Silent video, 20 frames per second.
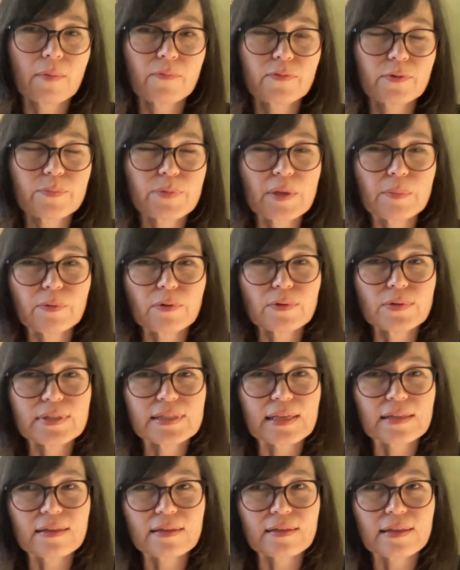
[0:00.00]
from people who
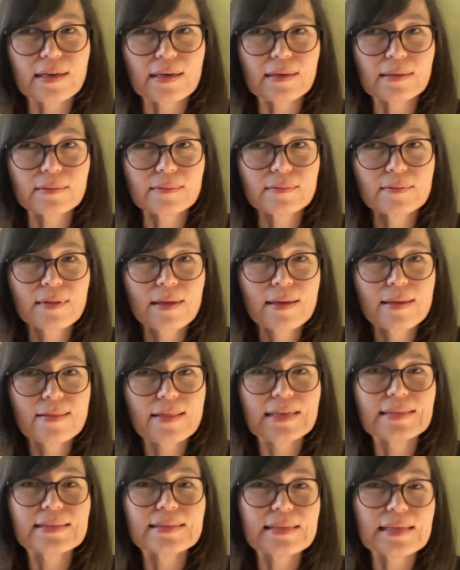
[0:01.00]
said that they
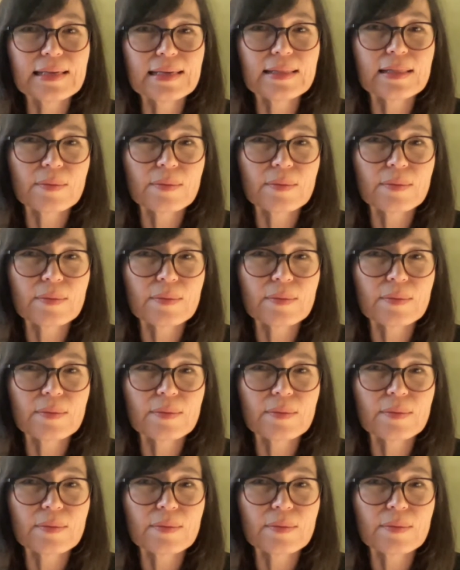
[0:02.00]
they see